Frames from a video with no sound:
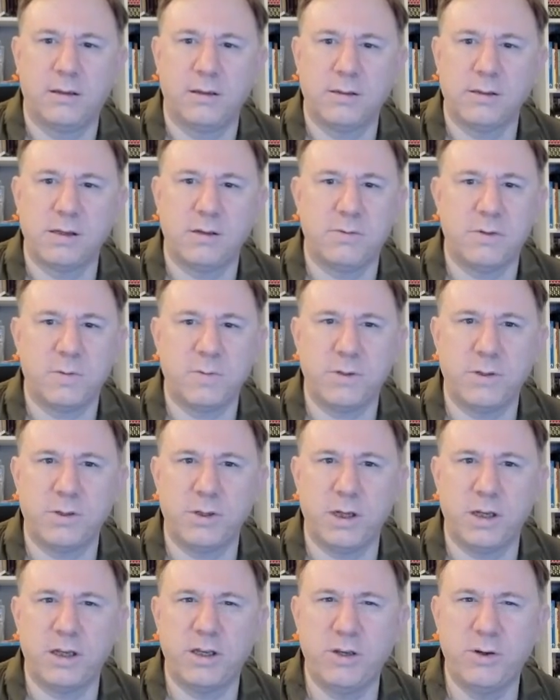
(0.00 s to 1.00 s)
So we're supposed
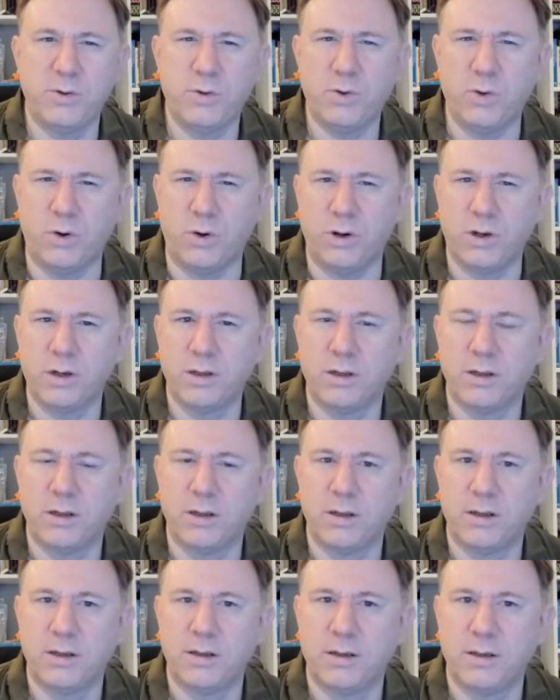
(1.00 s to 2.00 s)
to ignore
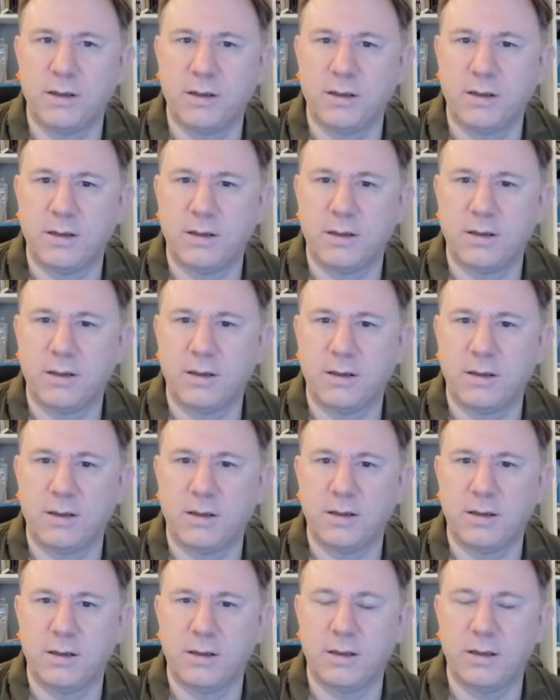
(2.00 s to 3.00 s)

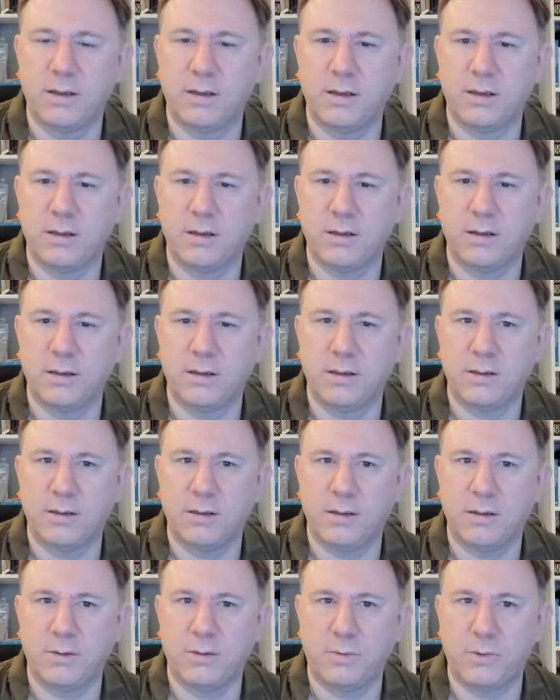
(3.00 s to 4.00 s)
the
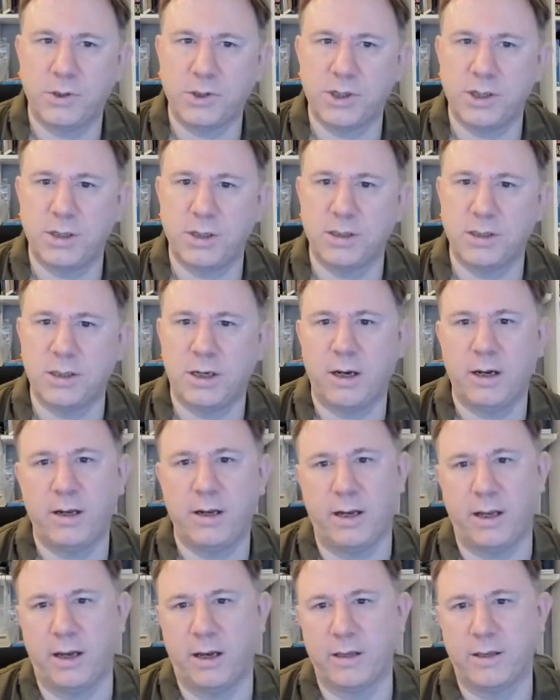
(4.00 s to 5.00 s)
washing
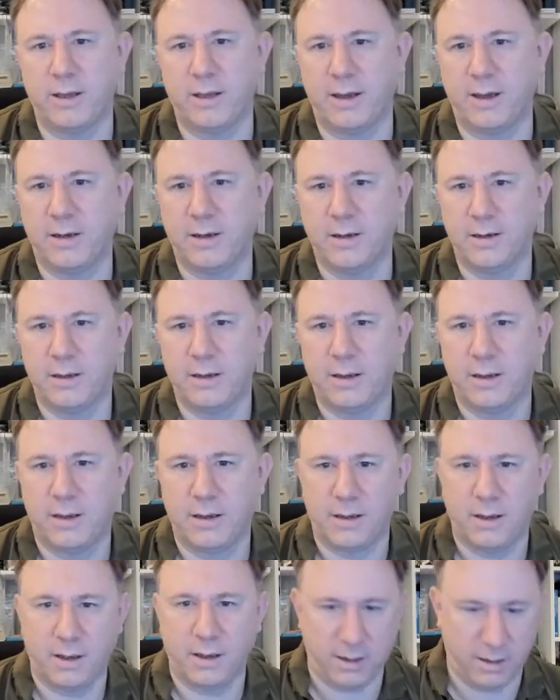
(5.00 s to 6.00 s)
entirely, I think,
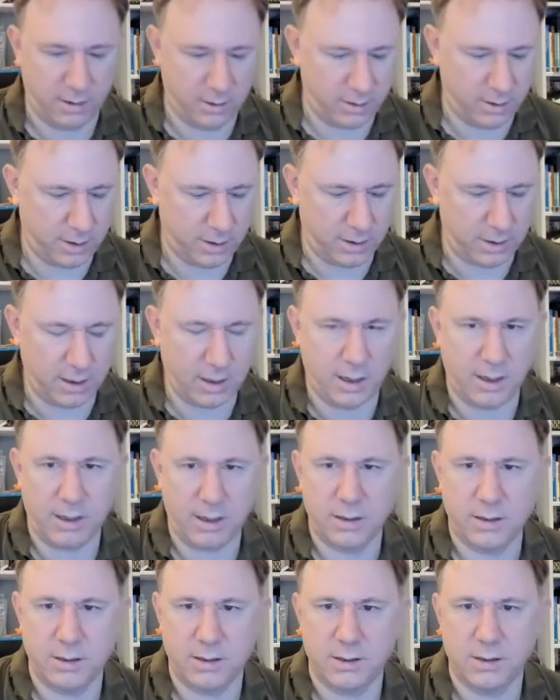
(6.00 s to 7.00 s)
and look at the
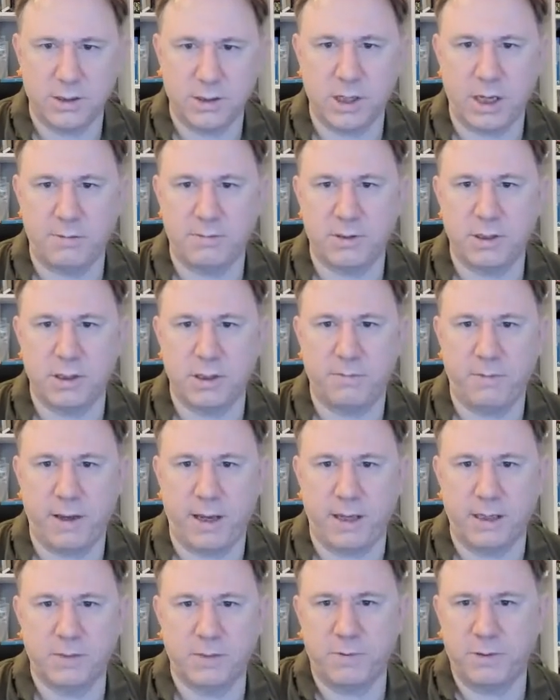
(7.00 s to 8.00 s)
shapes of the
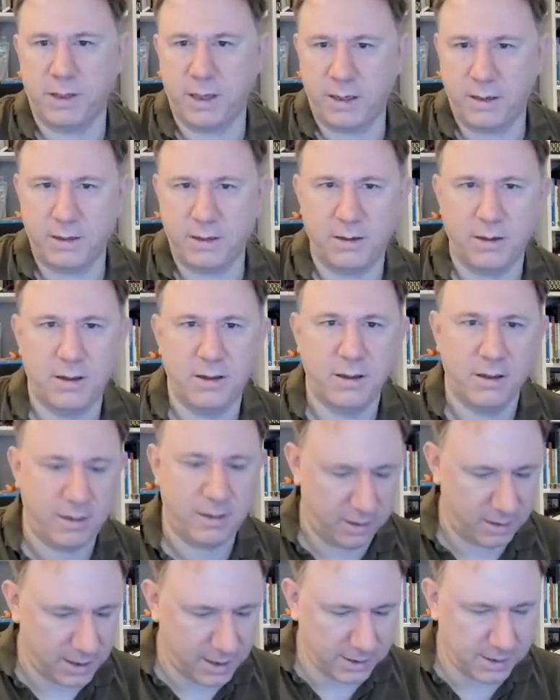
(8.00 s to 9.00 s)
pegs. But then
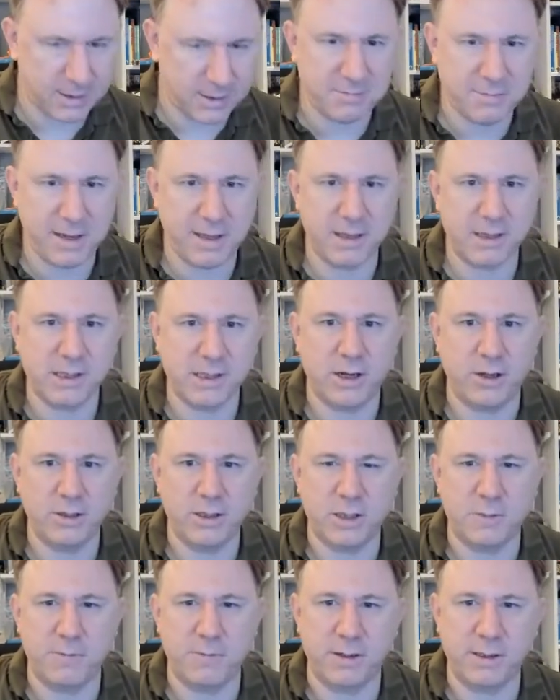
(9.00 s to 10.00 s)
that doesn't make the
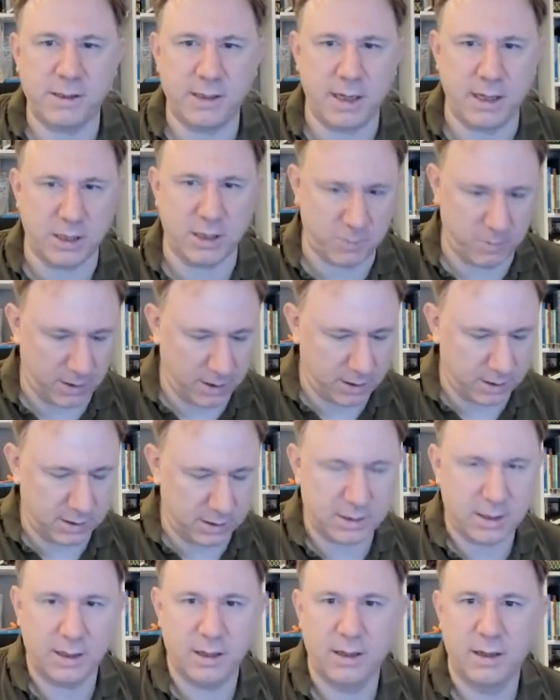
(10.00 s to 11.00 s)
slightest bit of sense,
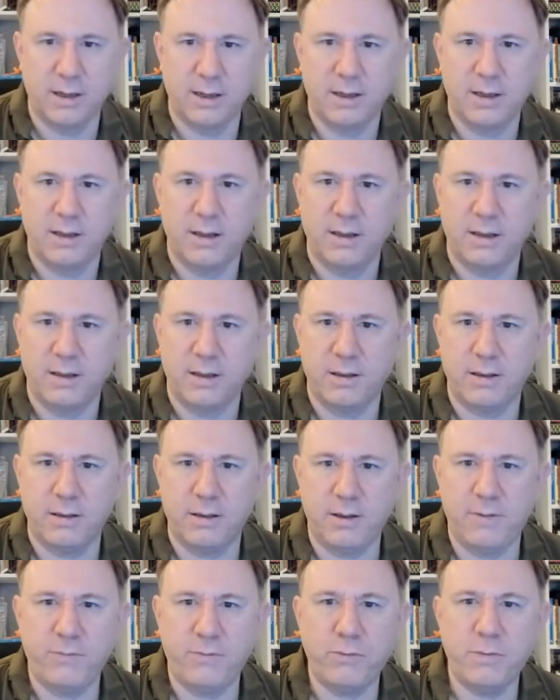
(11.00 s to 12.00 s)
because
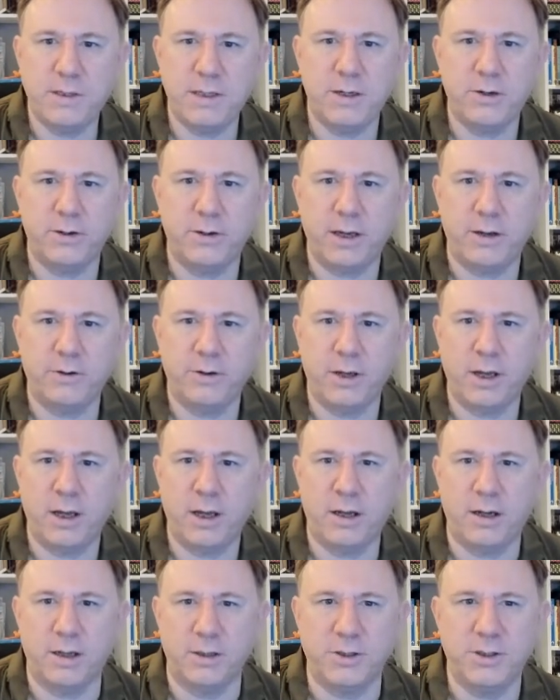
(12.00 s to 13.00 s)
you've already got that on the
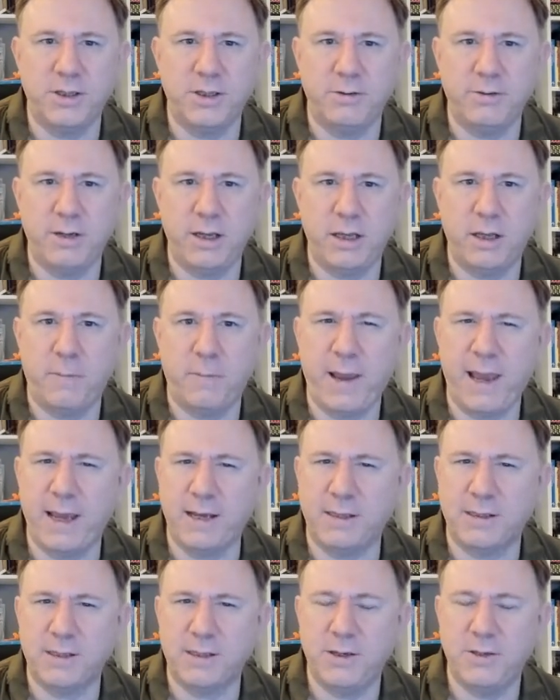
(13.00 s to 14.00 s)
card. You don't need the
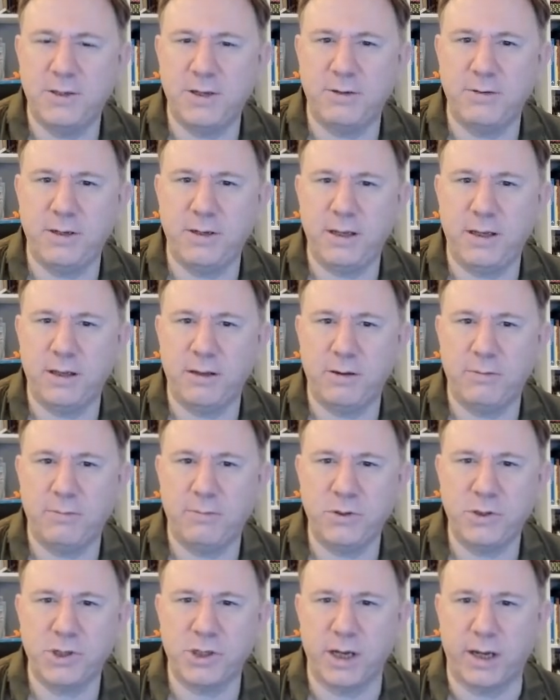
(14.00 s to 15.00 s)
pegs and you don't need the
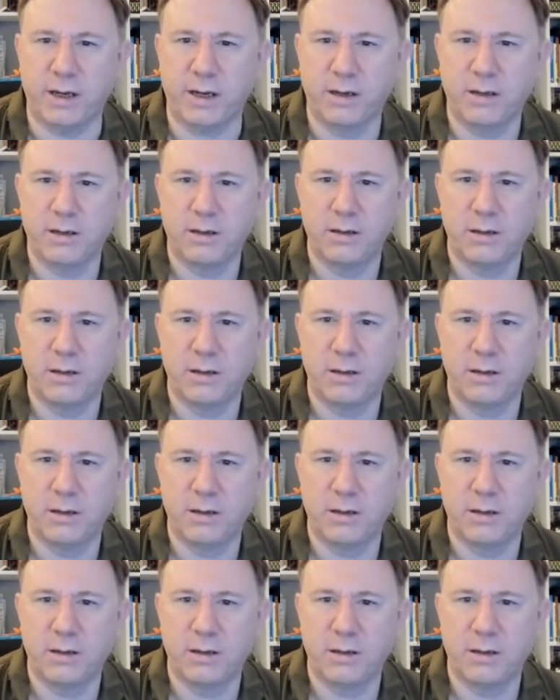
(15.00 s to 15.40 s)
washing.